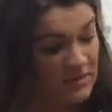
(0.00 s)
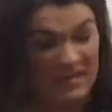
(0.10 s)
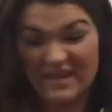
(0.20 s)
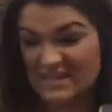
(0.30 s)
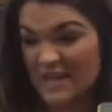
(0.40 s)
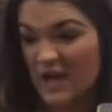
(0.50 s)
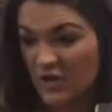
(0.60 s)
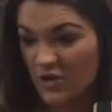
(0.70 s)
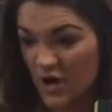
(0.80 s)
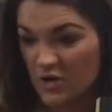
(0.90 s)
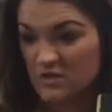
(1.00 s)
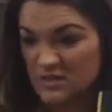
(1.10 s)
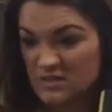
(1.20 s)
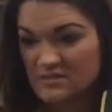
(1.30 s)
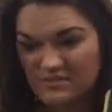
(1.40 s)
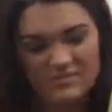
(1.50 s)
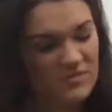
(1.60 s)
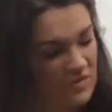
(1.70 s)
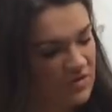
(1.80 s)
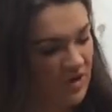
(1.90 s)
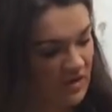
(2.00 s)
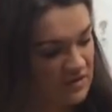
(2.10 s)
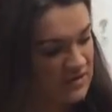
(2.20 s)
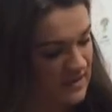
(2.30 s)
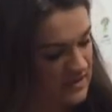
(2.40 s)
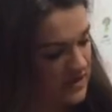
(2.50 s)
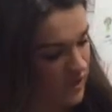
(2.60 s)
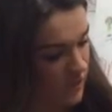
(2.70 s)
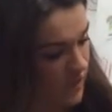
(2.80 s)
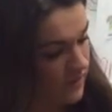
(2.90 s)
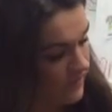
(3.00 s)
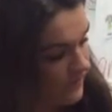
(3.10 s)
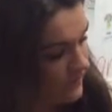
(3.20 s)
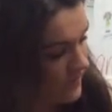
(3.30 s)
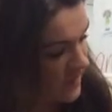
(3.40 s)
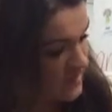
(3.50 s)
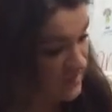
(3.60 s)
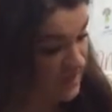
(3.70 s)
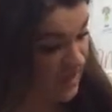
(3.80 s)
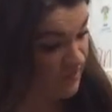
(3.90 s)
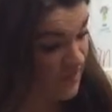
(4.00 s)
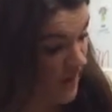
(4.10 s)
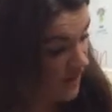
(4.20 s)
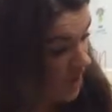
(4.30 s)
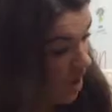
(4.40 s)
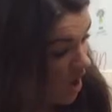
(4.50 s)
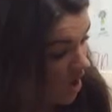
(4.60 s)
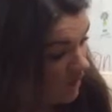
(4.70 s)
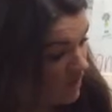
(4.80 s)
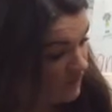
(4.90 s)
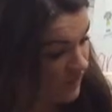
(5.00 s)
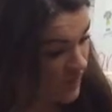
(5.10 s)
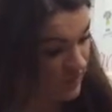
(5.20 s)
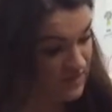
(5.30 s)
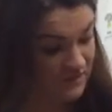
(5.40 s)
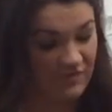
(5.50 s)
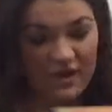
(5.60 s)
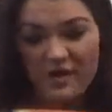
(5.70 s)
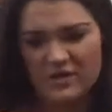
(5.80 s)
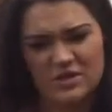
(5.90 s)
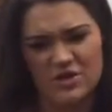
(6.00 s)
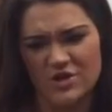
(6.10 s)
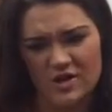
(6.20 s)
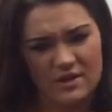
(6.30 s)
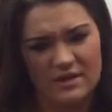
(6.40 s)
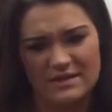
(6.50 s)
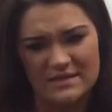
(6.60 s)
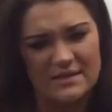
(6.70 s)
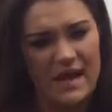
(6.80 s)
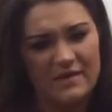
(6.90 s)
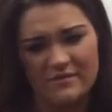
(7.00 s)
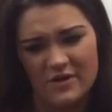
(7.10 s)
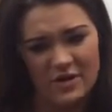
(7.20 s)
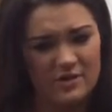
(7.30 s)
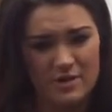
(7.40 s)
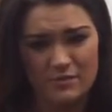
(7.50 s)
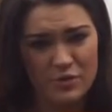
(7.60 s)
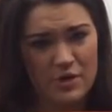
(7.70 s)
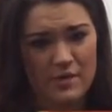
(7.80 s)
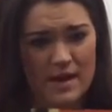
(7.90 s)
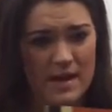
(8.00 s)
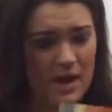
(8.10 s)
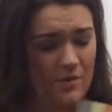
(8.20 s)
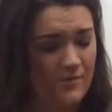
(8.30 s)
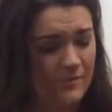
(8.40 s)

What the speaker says: Think he's kind of gross? Gross, that's a good one. Because he's got mud all over him. He's very dirty. He is not a very clean boy right now.